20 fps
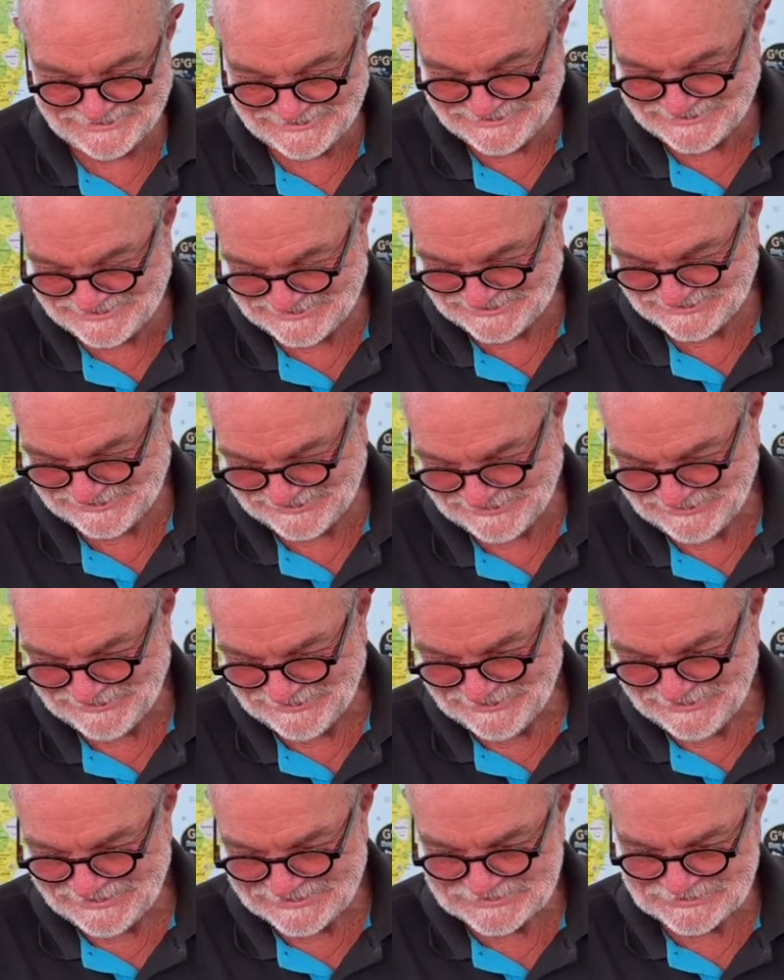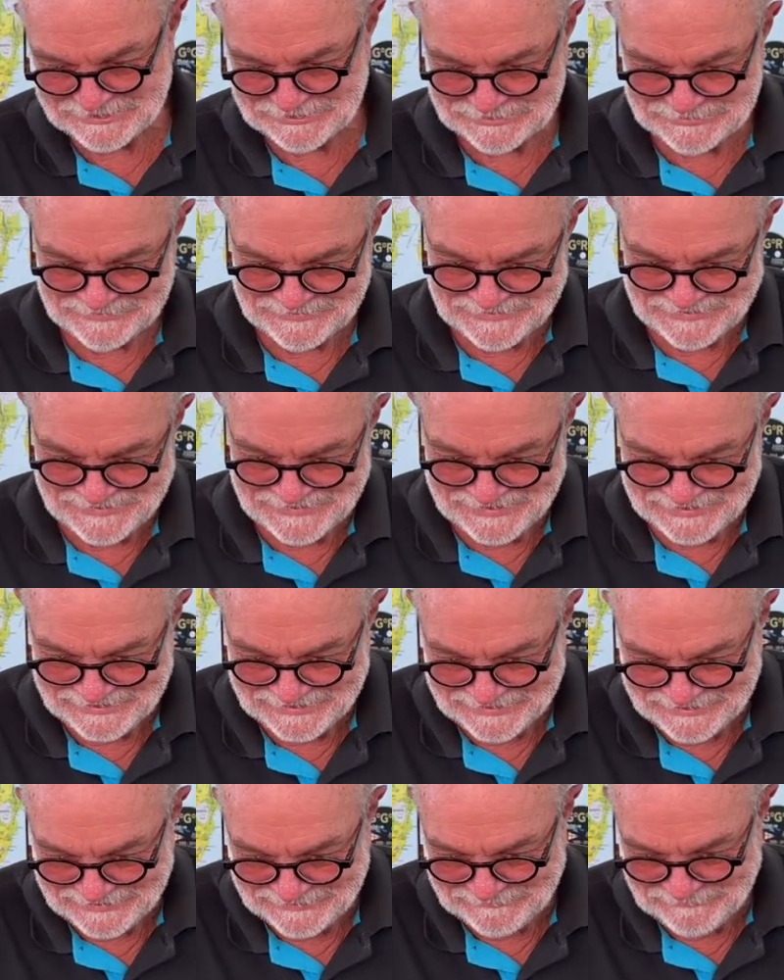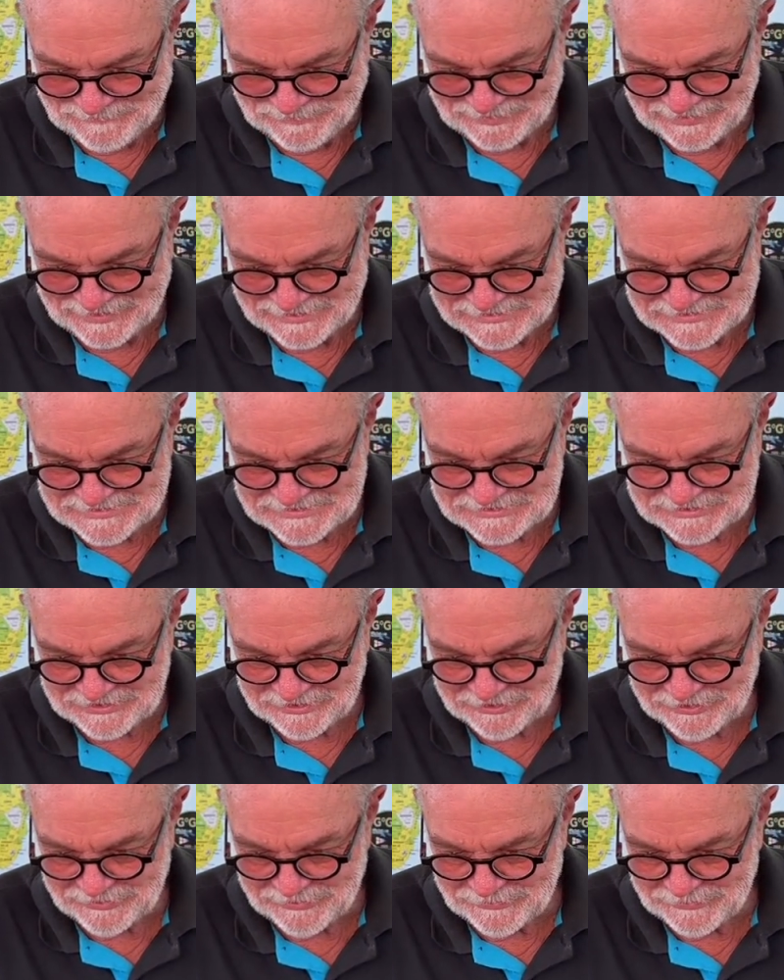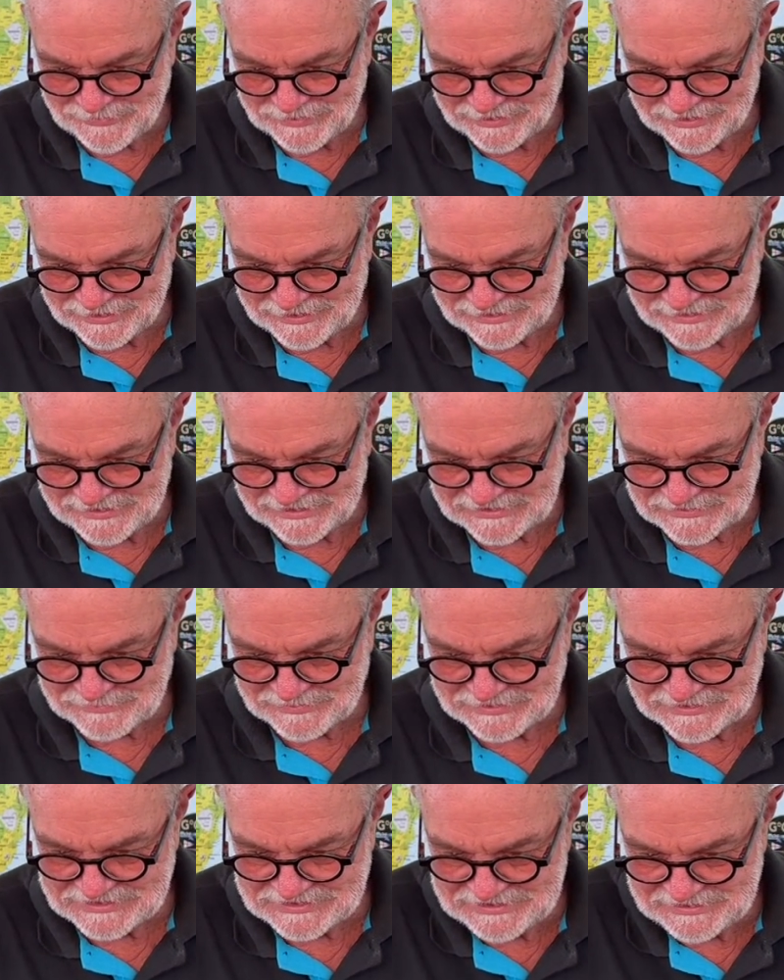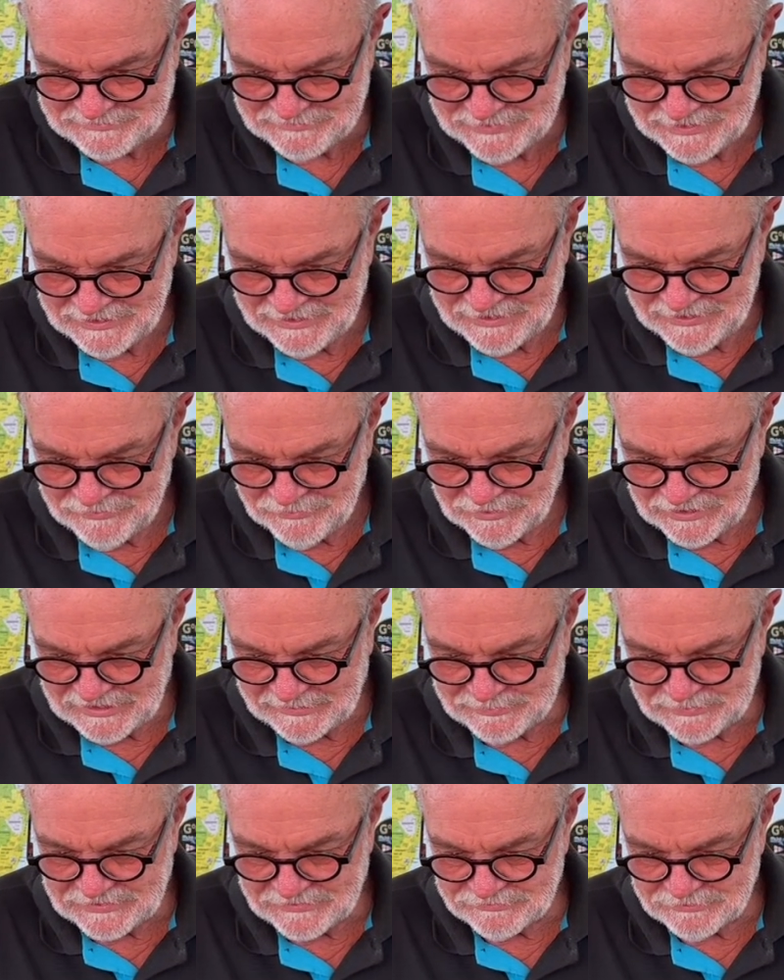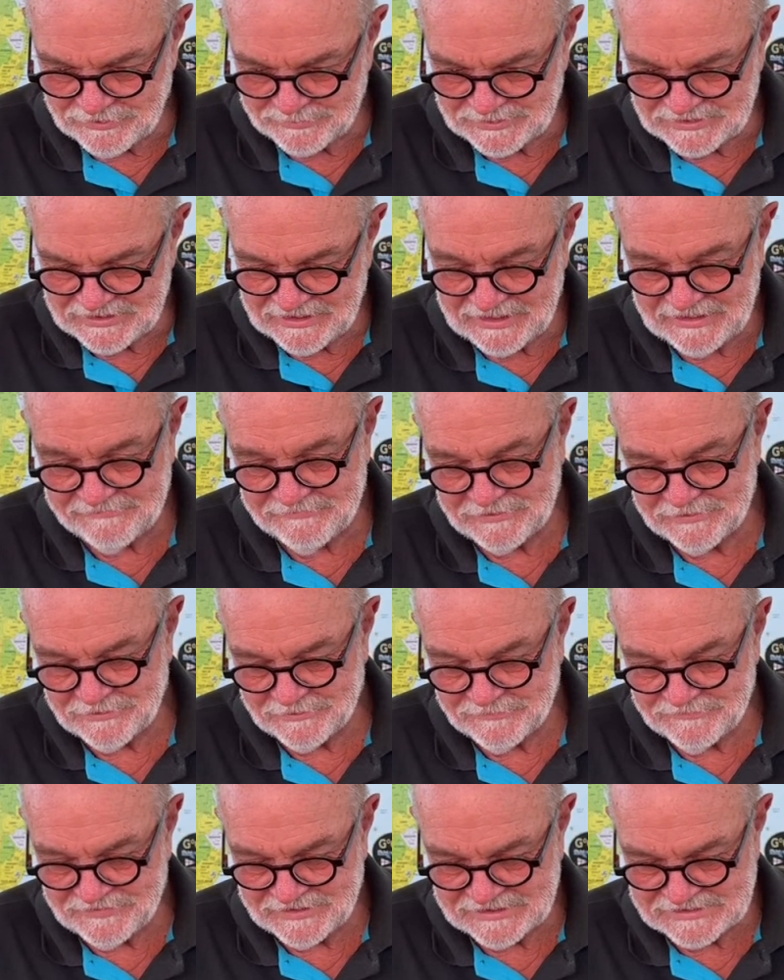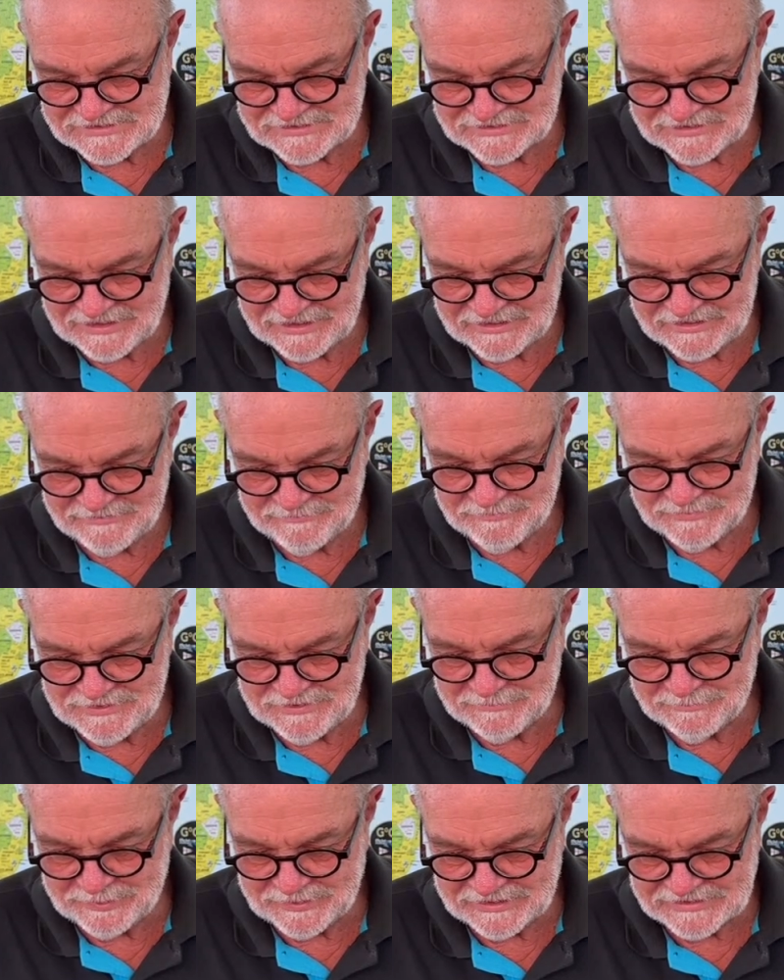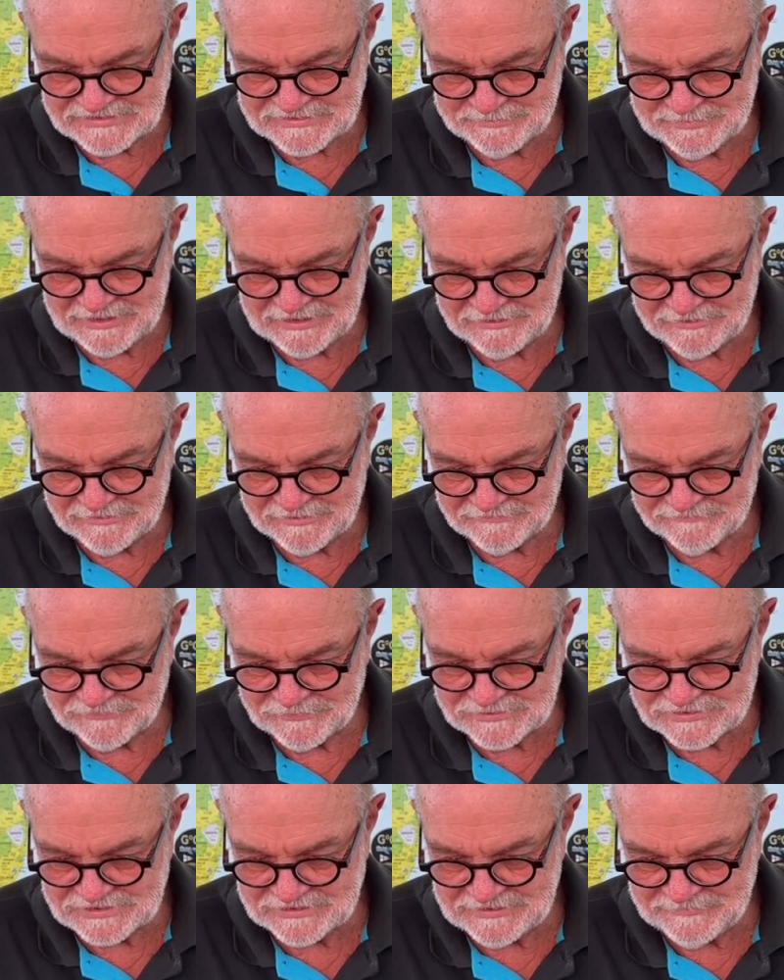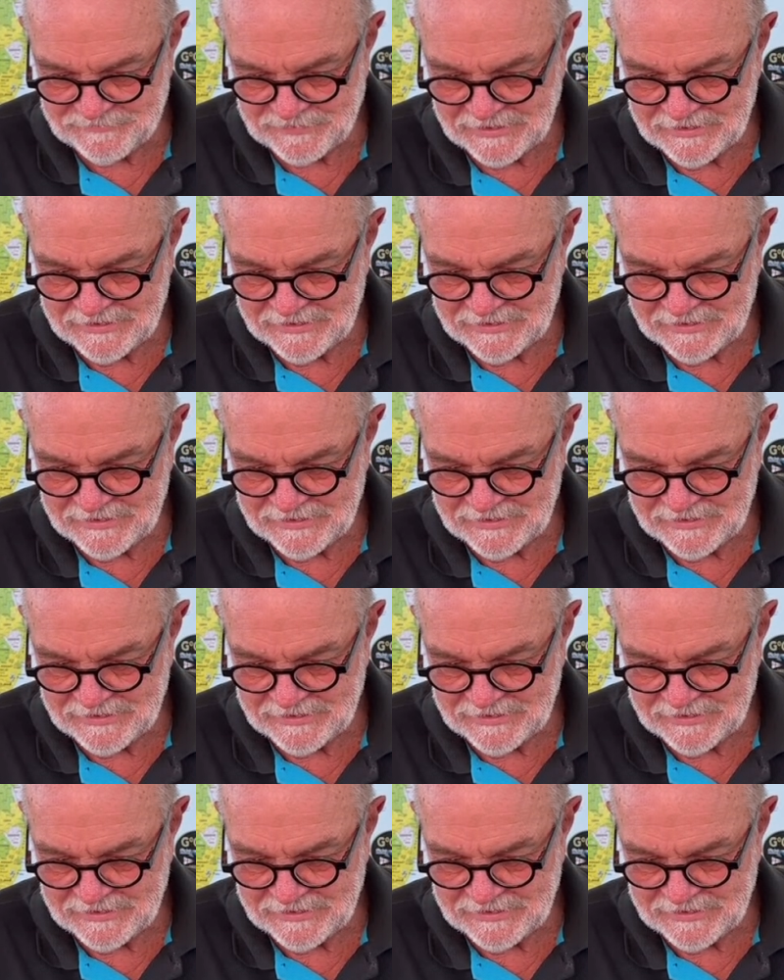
so that's cool. Next one, Tim. What happened to Rob and Davey? Oh, we've answered that. He didn't pass the medical, unfortunately.